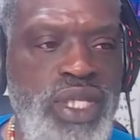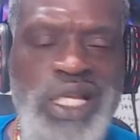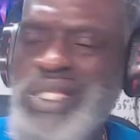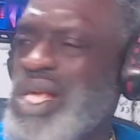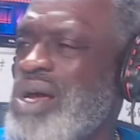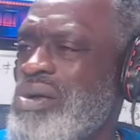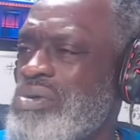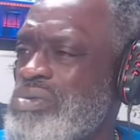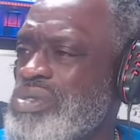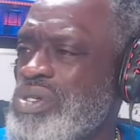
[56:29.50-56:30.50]
so
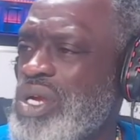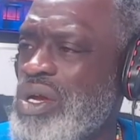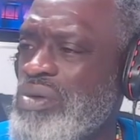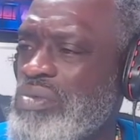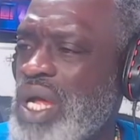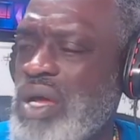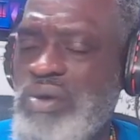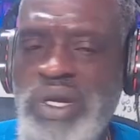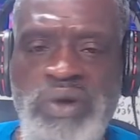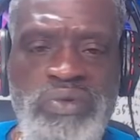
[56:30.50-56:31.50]
you know, I don't
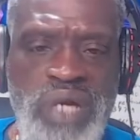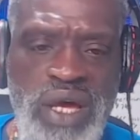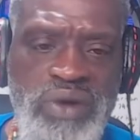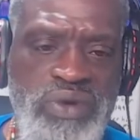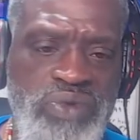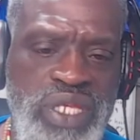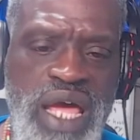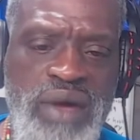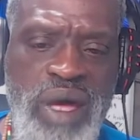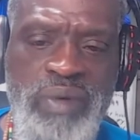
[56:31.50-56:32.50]
know, I don't know what I'm
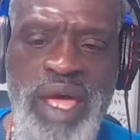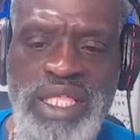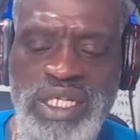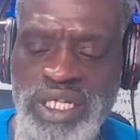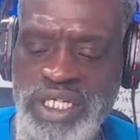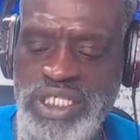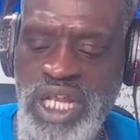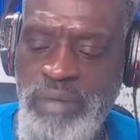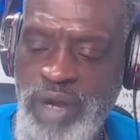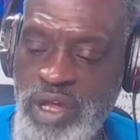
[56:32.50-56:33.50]
gonna have to look into that.
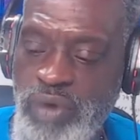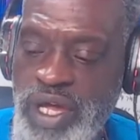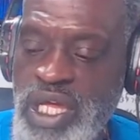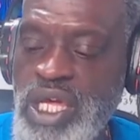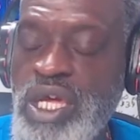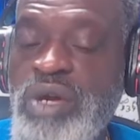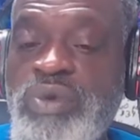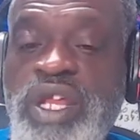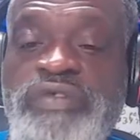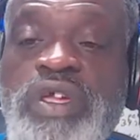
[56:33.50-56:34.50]
But anyway, we
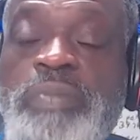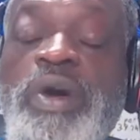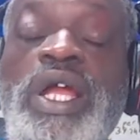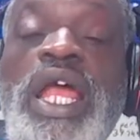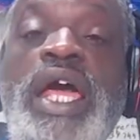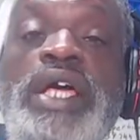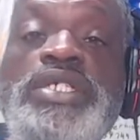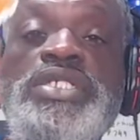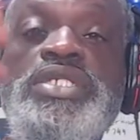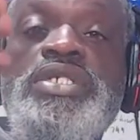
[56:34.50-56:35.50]
lift up our
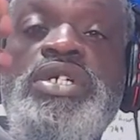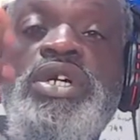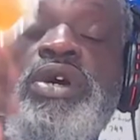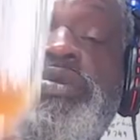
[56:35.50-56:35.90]
glass. We